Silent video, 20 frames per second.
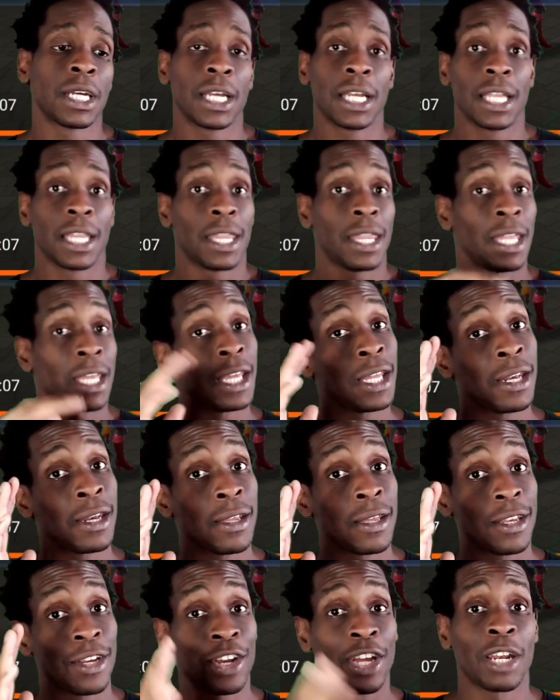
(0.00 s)
then
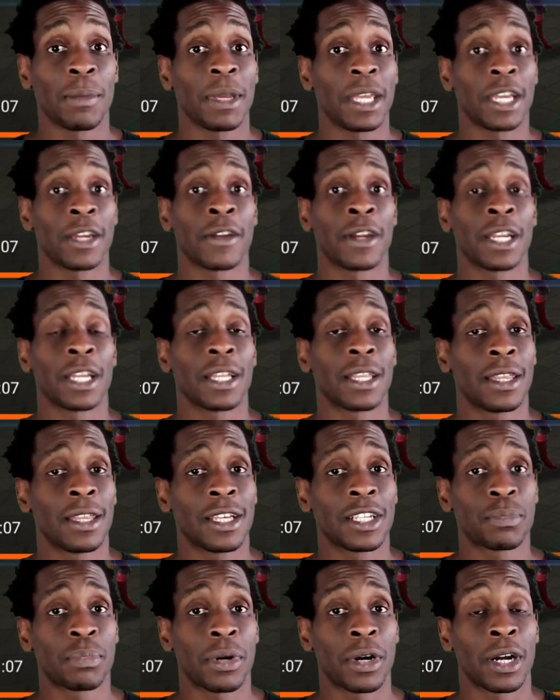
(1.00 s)
you're gonna be hearing this
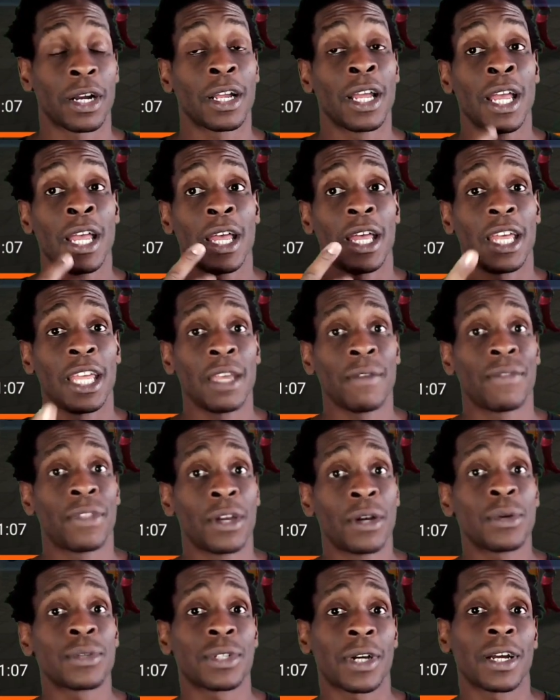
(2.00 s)
part. If
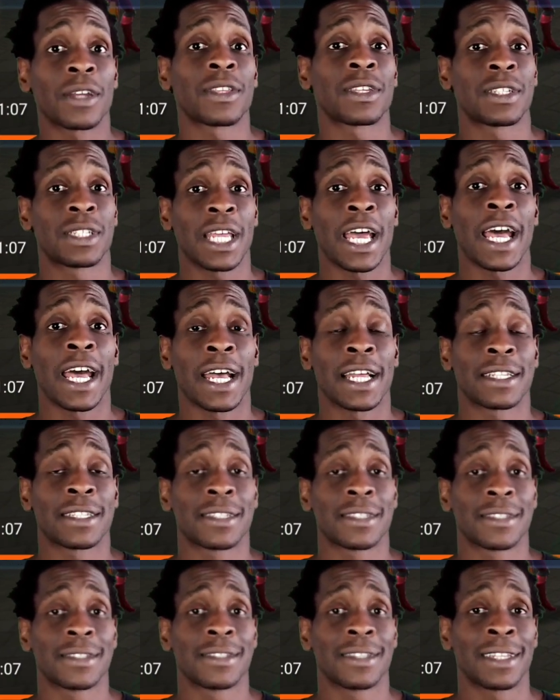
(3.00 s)
those are the
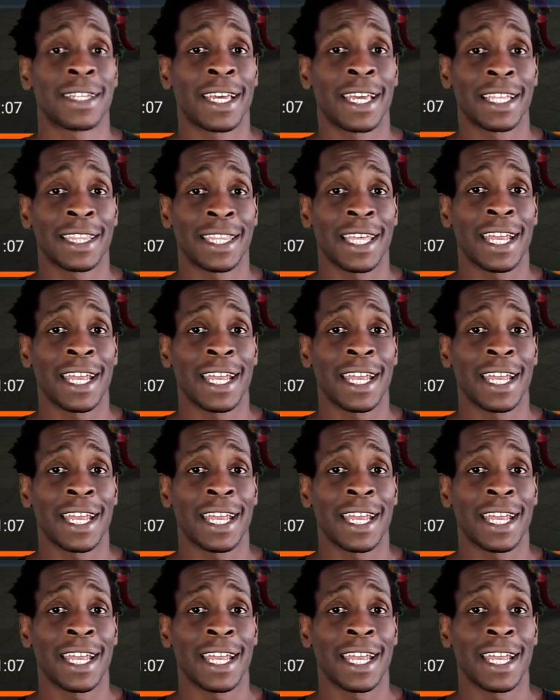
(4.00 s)
stats, like that